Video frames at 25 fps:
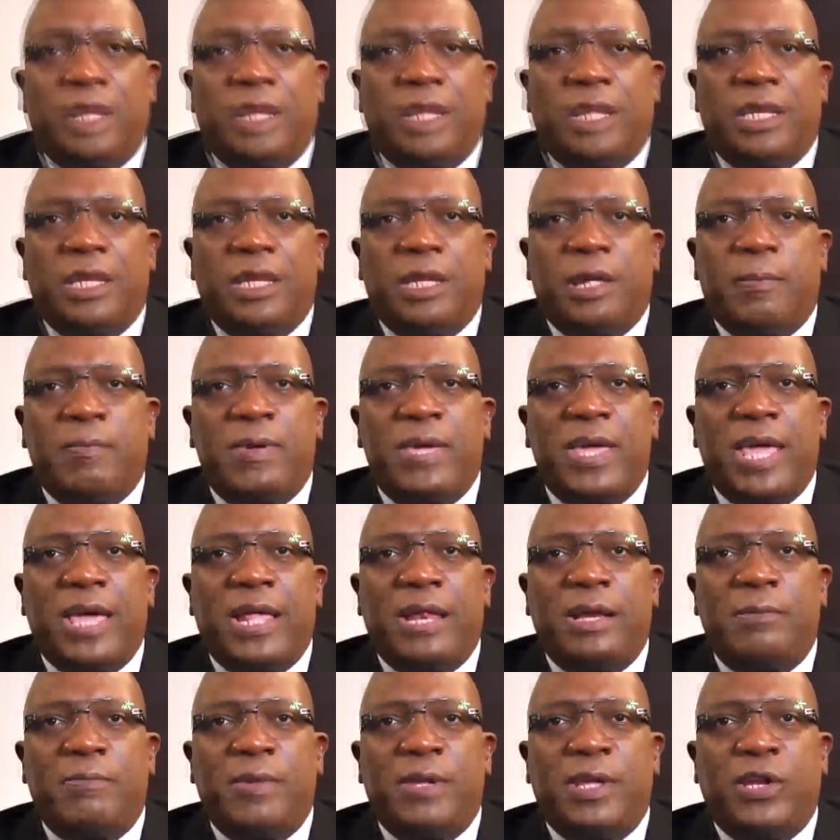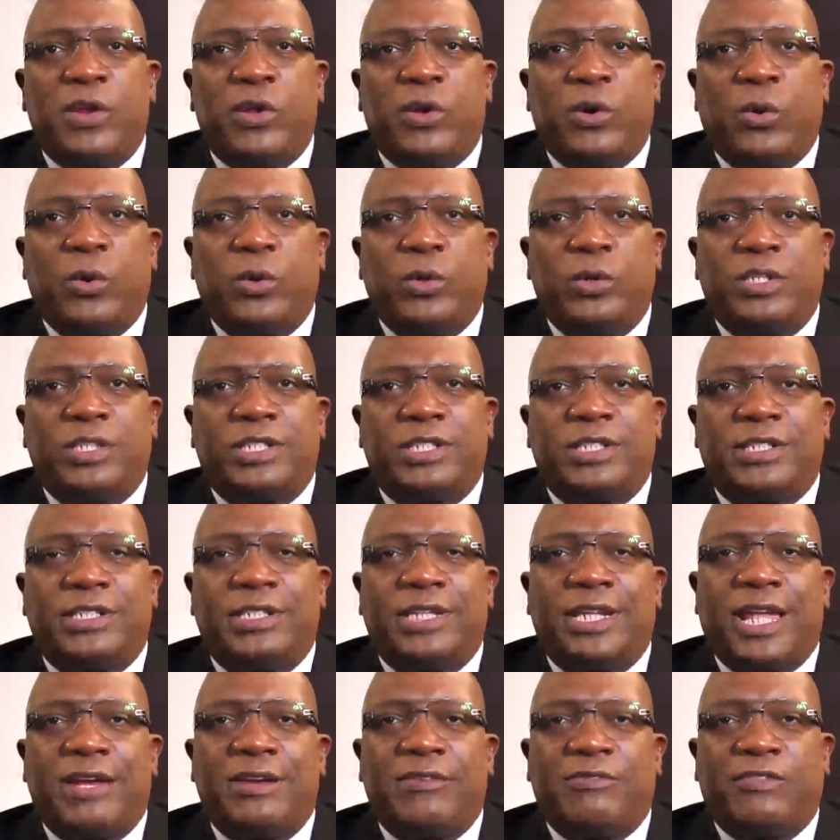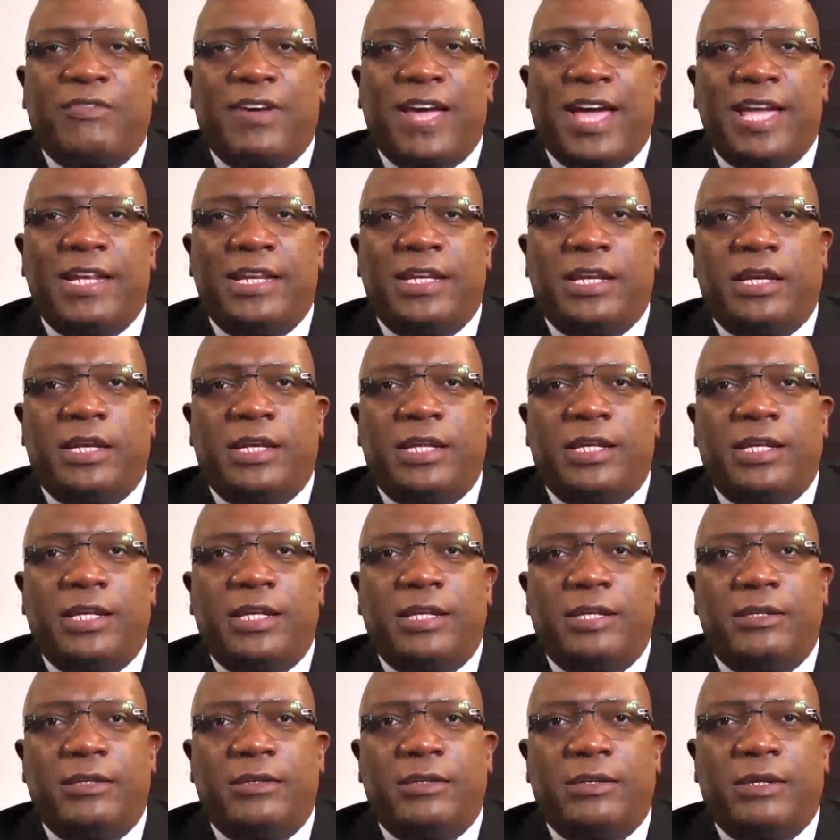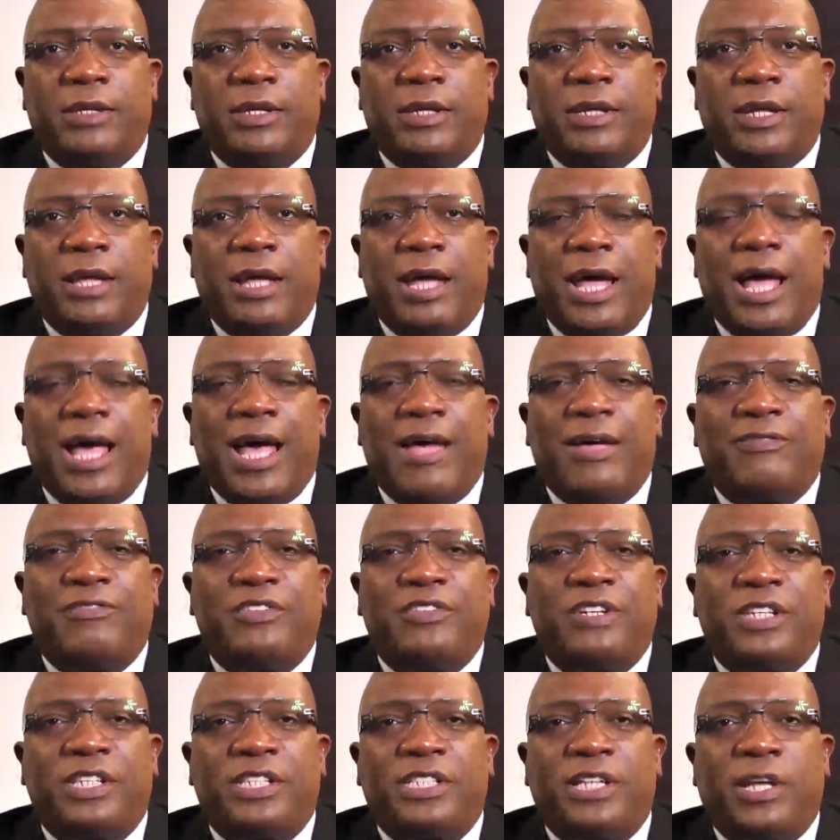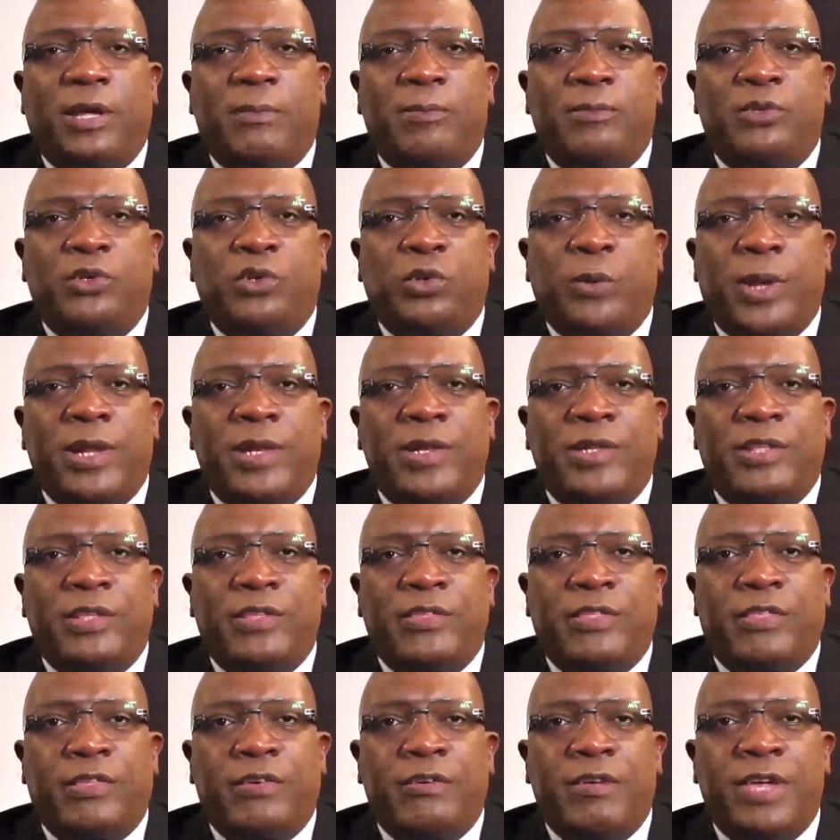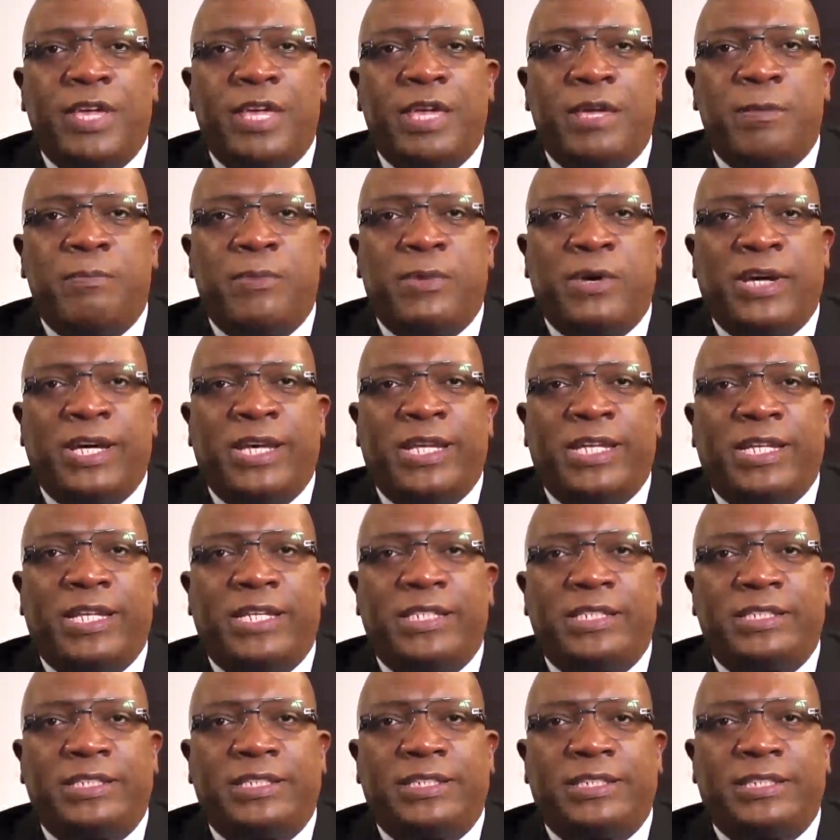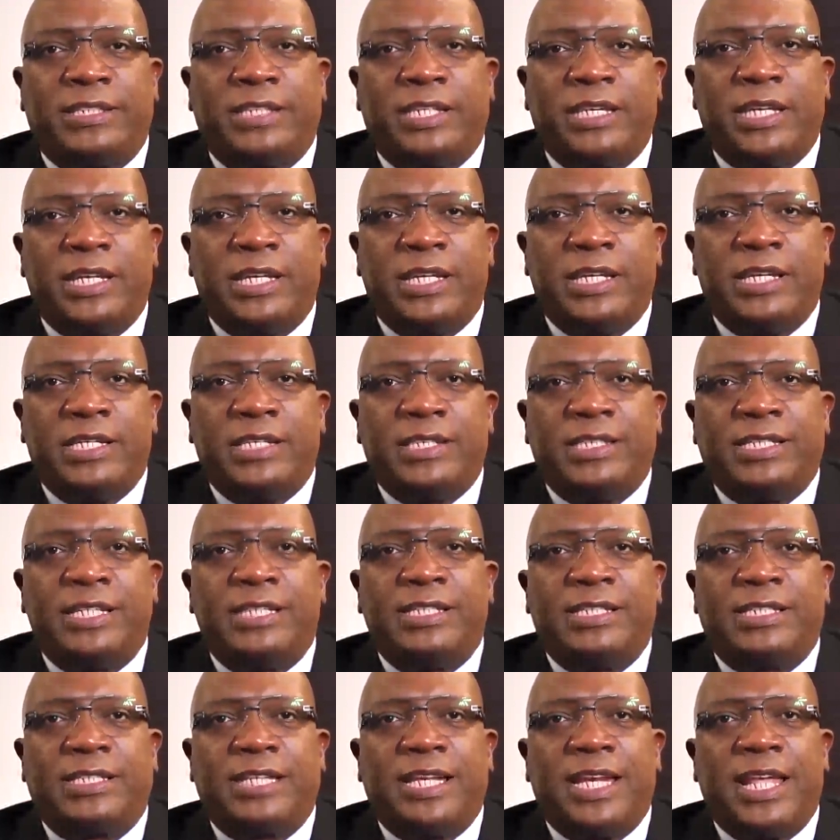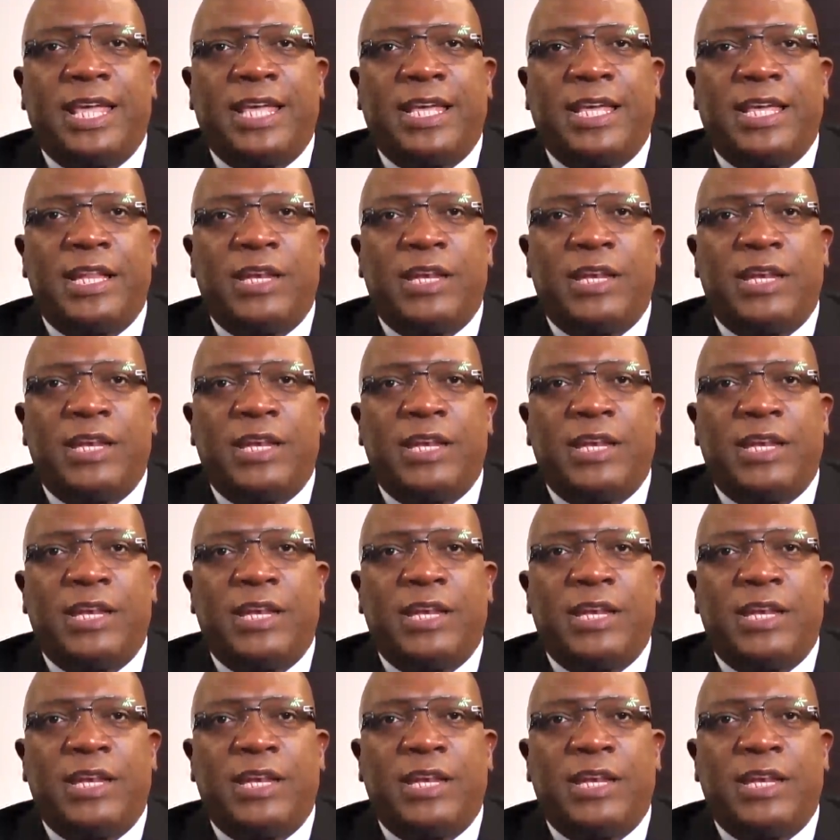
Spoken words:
The PLP notes that finally, after some 23 murders since taking